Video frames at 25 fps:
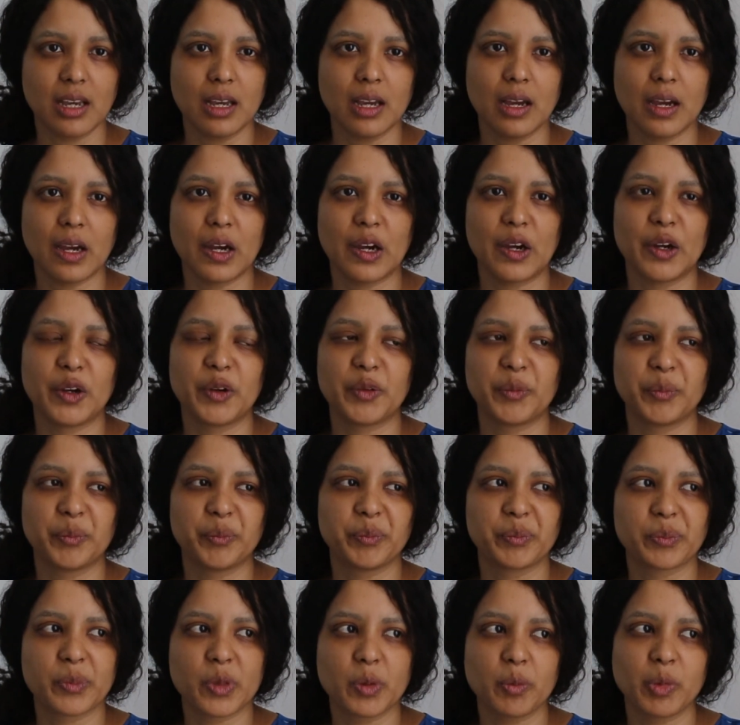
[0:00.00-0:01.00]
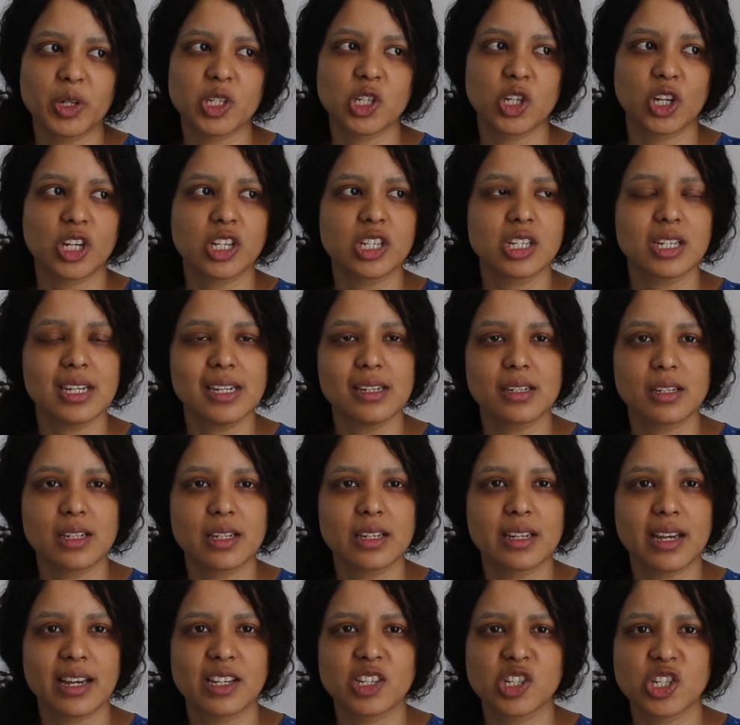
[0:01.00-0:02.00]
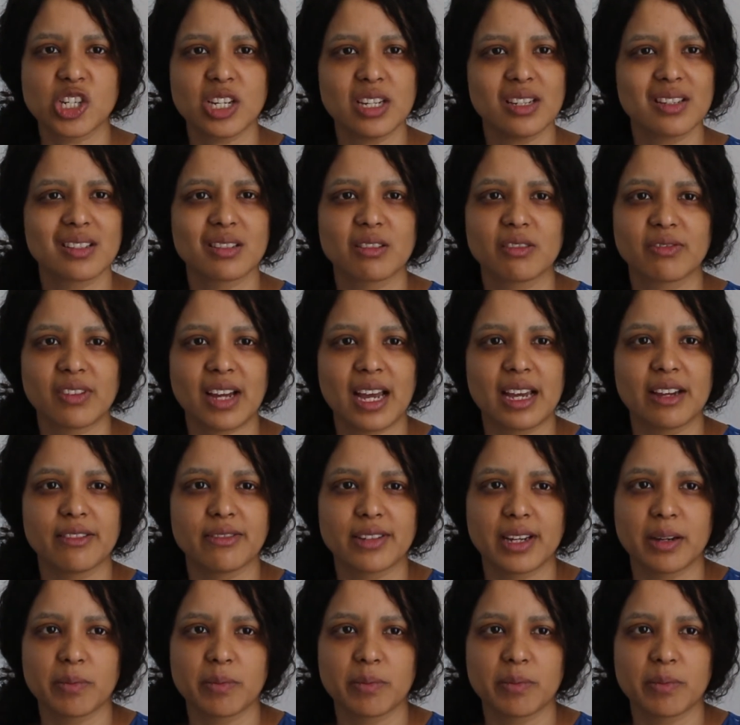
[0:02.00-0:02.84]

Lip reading: But yeah, she did, and she survived.